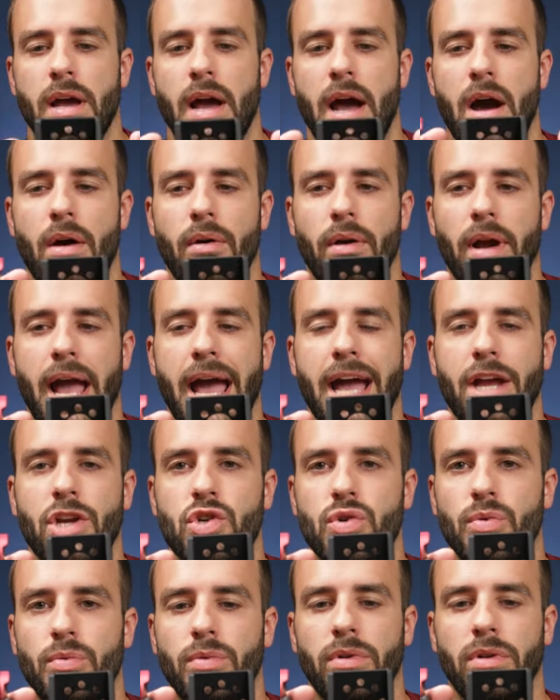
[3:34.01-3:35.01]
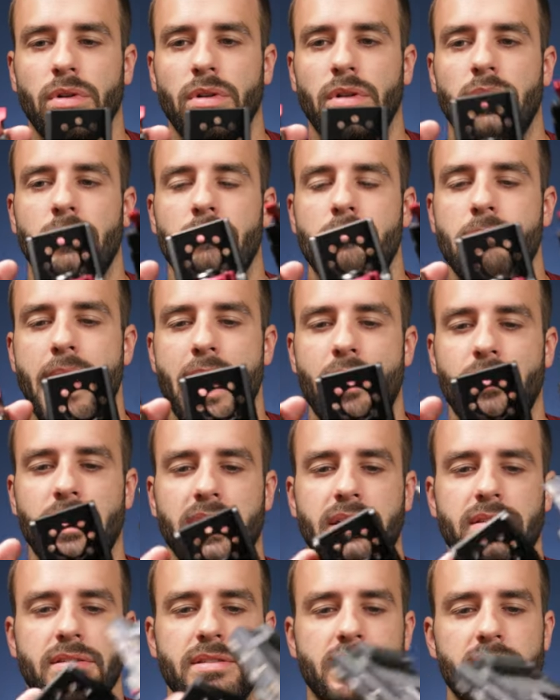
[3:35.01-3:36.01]
our actual
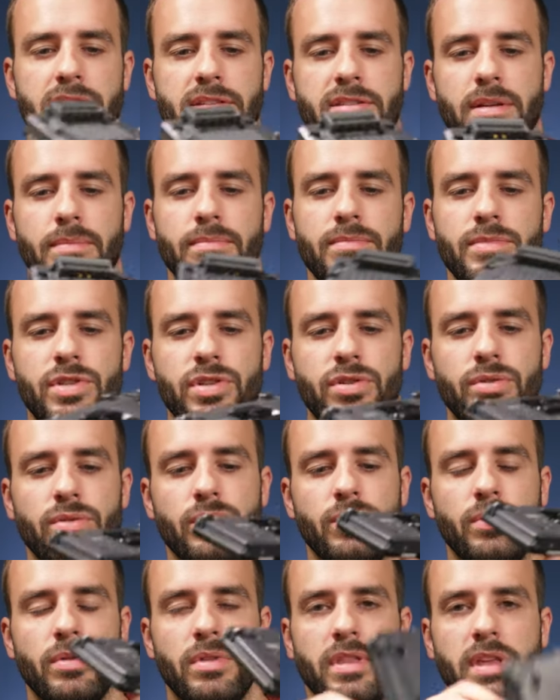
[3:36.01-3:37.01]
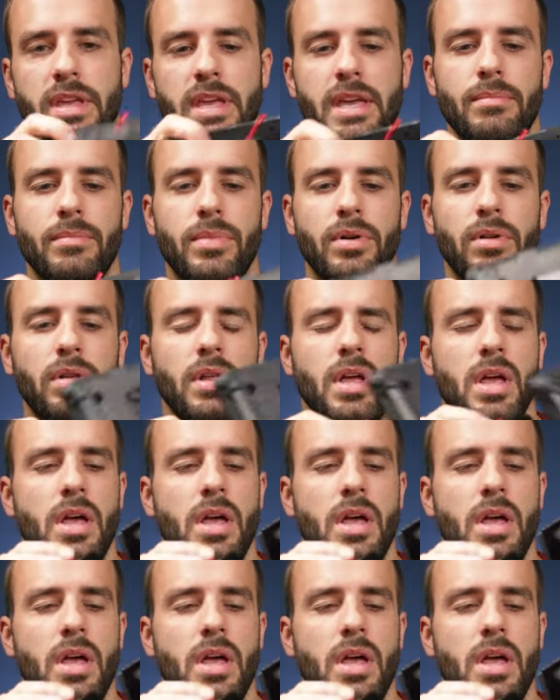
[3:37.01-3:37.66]
mounting system to the gimbal.